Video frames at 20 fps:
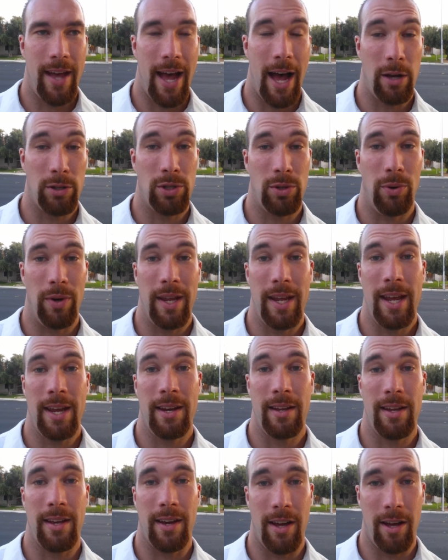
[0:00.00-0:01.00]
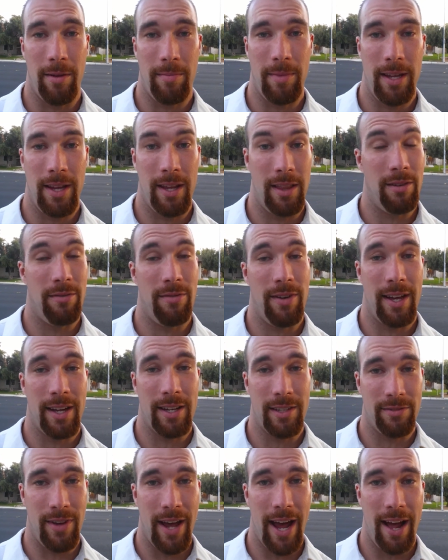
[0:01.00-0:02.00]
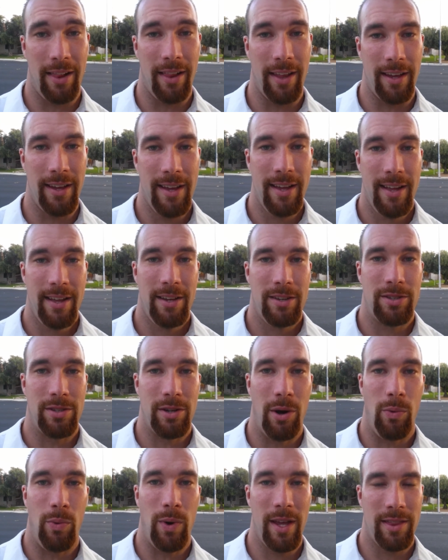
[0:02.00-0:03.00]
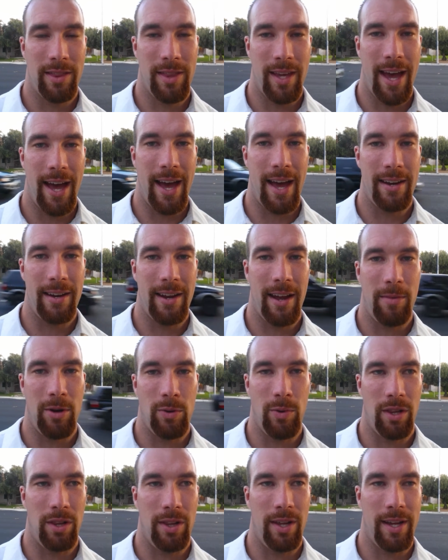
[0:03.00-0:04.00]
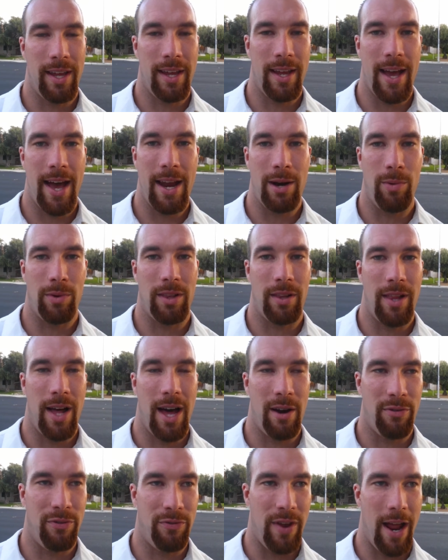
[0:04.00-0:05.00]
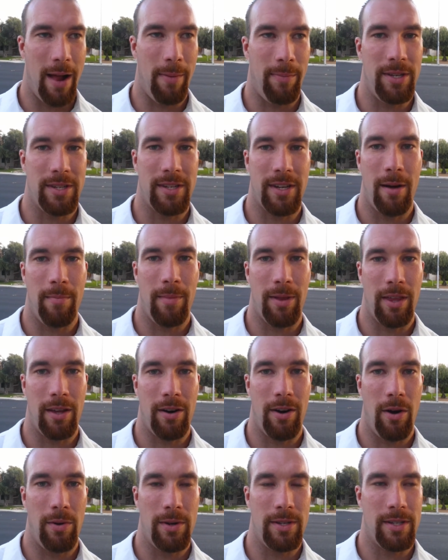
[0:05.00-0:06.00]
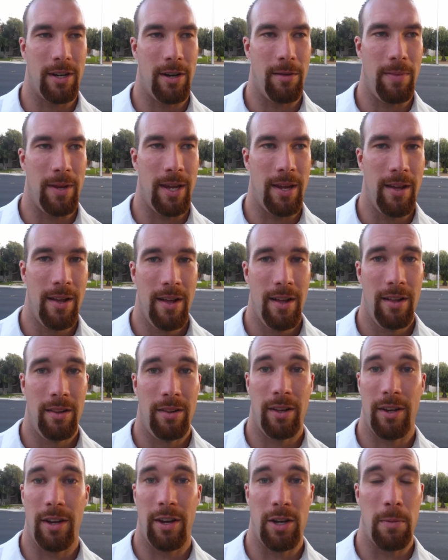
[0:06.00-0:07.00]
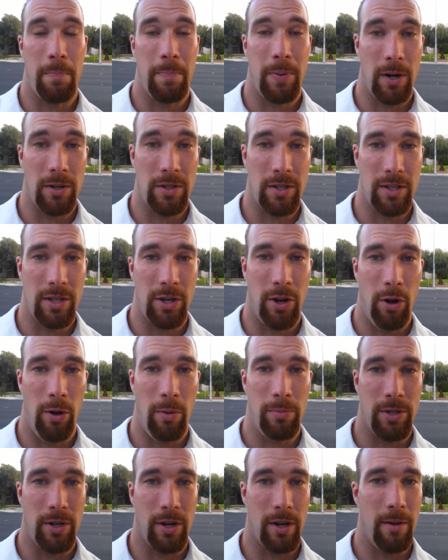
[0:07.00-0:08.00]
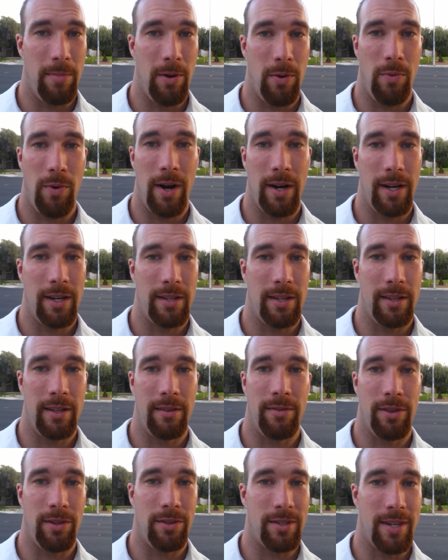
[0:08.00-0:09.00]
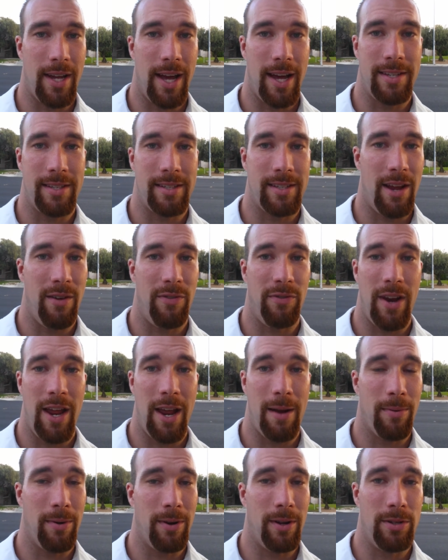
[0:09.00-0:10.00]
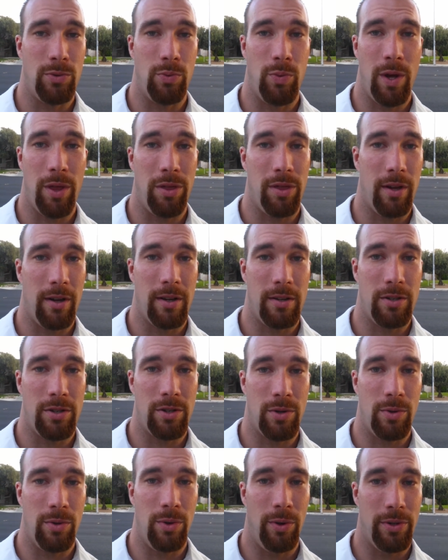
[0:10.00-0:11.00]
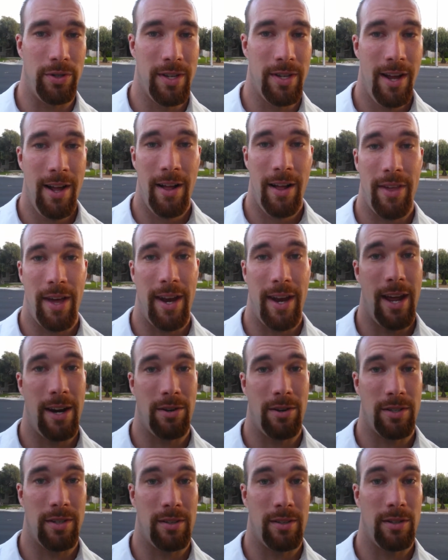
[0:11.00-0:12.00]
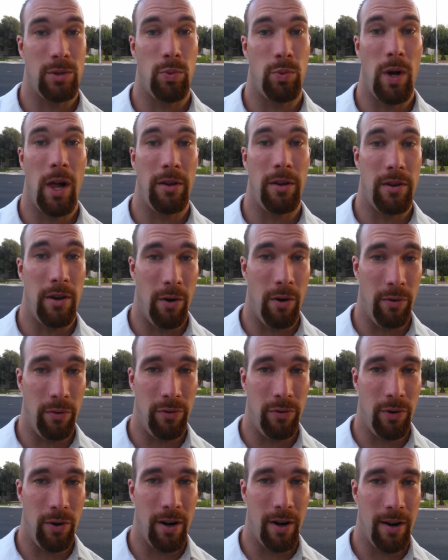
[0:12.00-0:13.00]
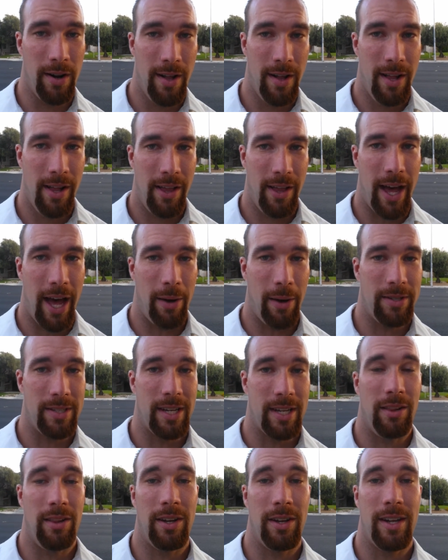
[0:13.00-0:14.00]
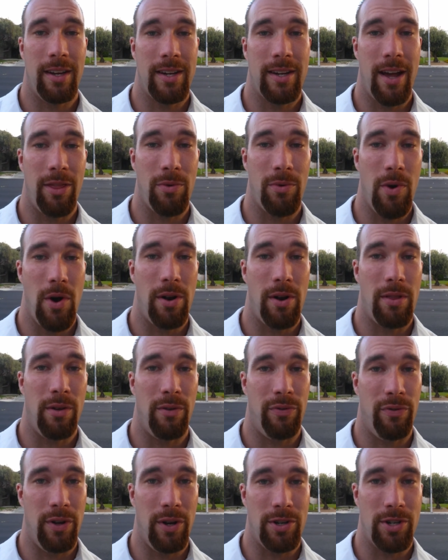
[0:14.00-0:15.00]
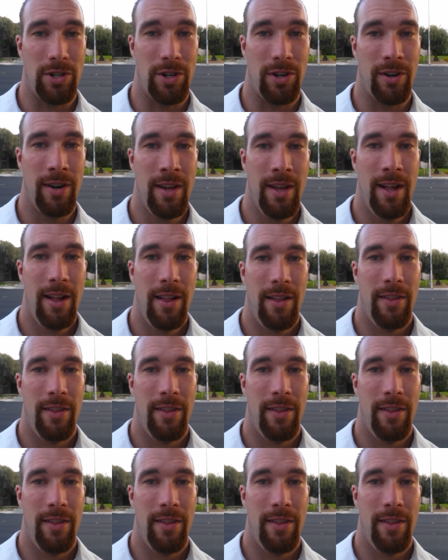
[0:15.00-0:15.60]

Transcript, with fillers: household income in the Vegas Valley. So with that, I mean, with looking at it, with a lot of families coming, they're always going to be looking to purchase homes. They're going to be wanting to live in those nice, safe neighborhoods with the good schools that Henderson is well known for. I would say looking down the road in the future,